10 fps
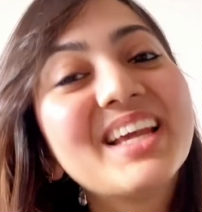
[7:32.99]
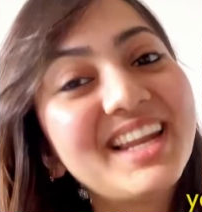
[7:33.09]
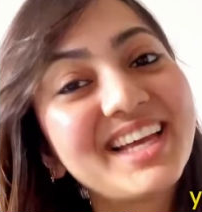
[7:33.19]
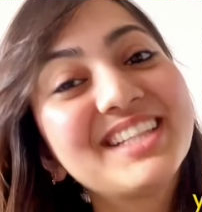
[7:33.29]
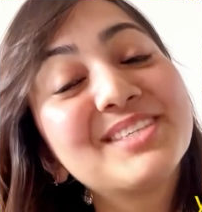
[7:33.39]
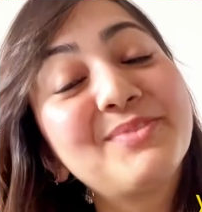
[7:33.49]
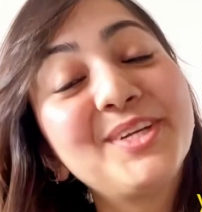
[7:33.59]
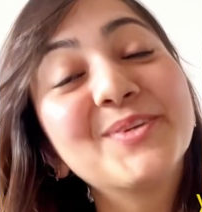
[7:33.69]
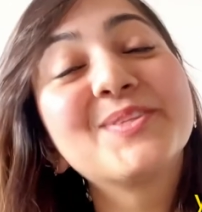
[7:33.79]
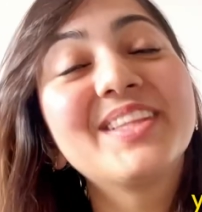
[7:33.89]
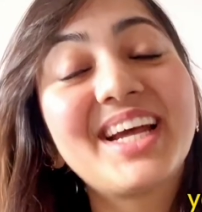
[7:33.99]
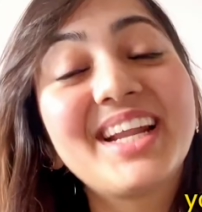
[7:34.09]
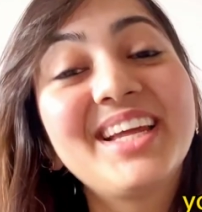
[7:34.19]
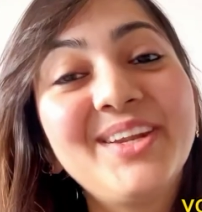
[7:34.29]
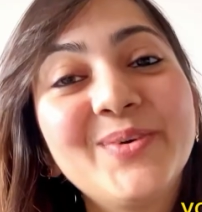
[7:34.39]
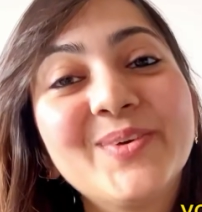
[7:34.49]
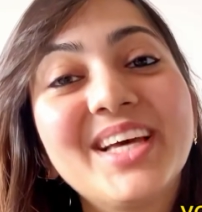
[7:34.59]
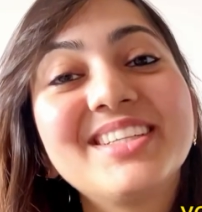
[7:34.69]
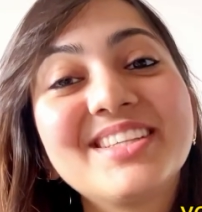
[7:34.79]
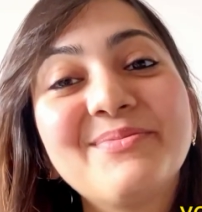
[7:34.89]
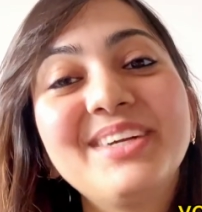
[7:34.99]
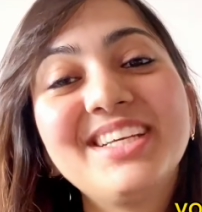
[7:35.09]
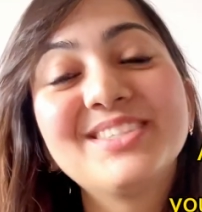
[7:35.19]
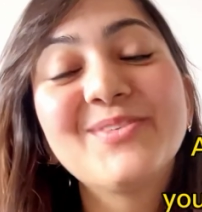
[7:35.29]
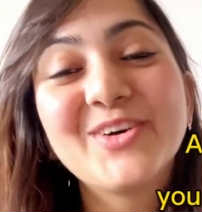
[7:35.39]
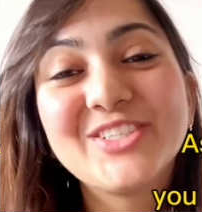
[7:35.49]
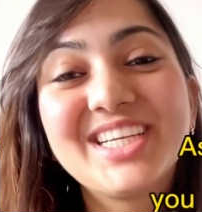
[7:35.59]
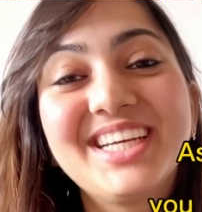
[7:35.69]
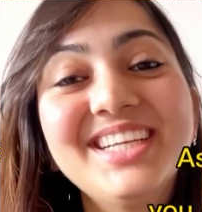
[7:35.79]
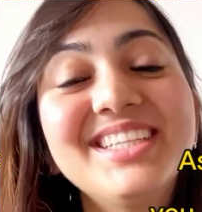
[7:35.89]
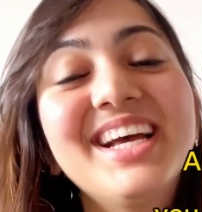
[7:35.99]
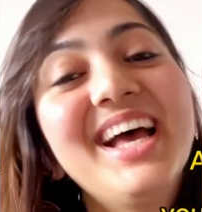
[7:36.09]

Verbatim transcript: like this video so that i know that somebody is watching it